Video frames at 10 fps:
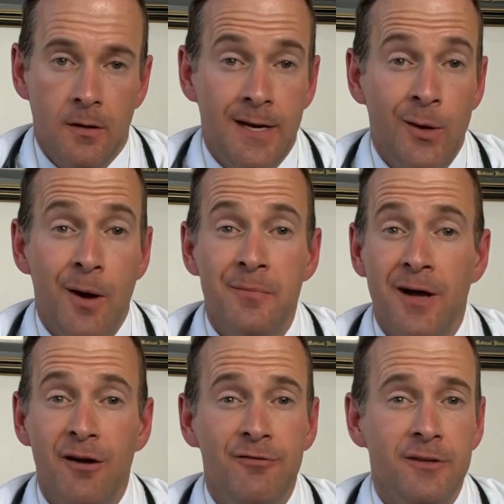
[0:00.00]
Now, I'm
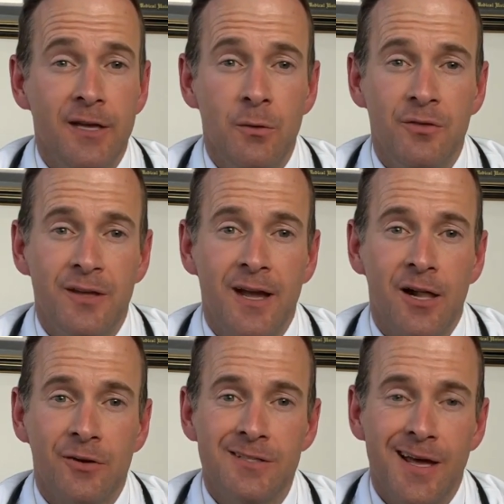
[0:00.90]
not affiliated with the
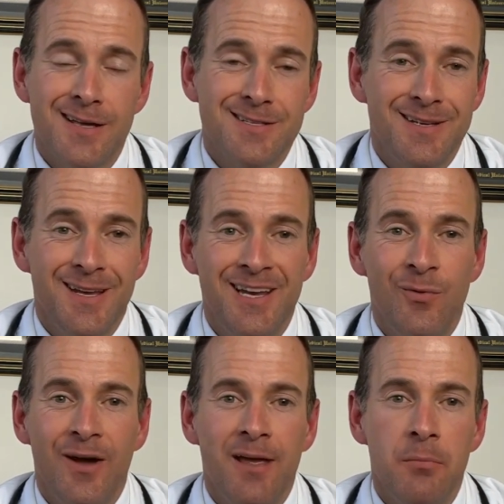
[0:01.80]
Galleri test in any way,